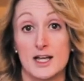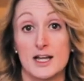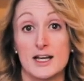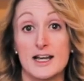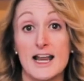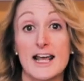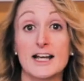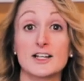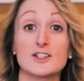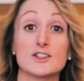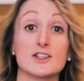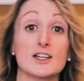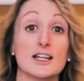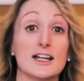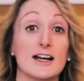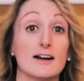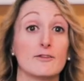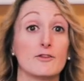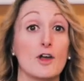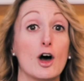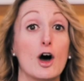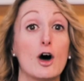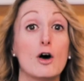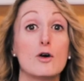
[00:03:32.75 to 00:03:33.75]
Next, you're going to
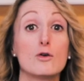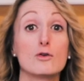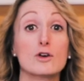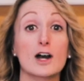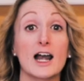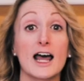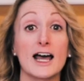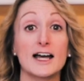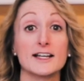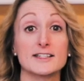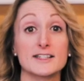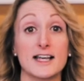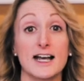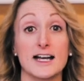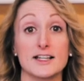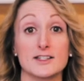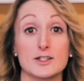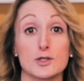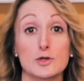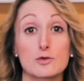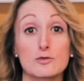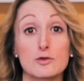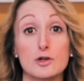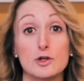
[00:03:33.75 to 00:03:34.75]
have the whole class as
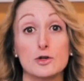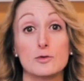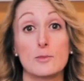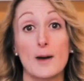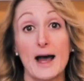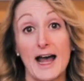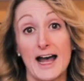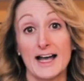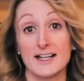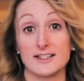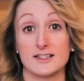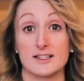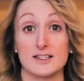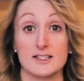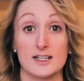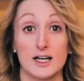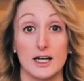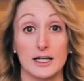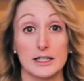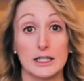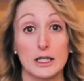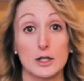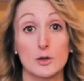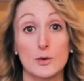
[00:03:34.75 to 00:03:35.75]
a group ask the
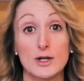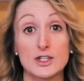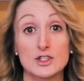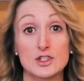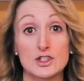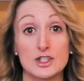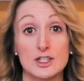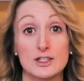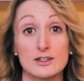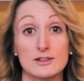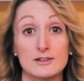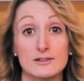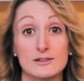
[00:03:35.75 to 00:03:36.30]
target question,